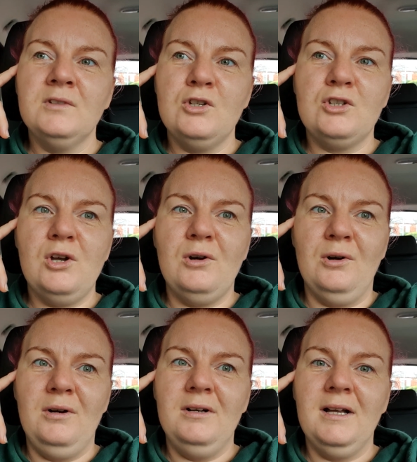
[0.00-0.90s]

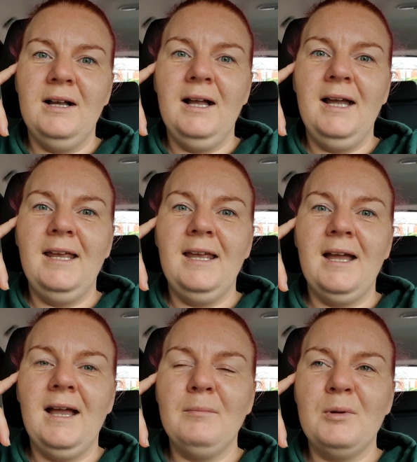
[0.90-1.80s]
So I
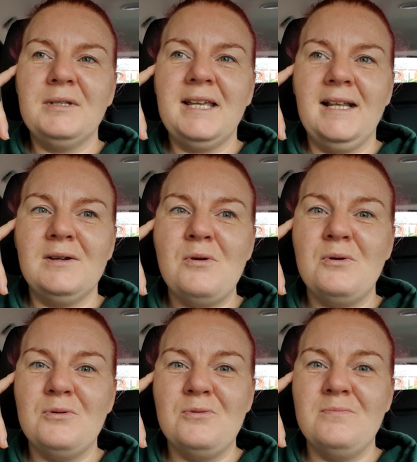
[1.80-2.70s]
am going to get
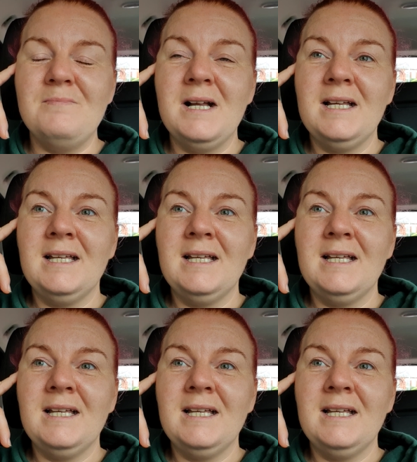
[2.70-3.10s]
home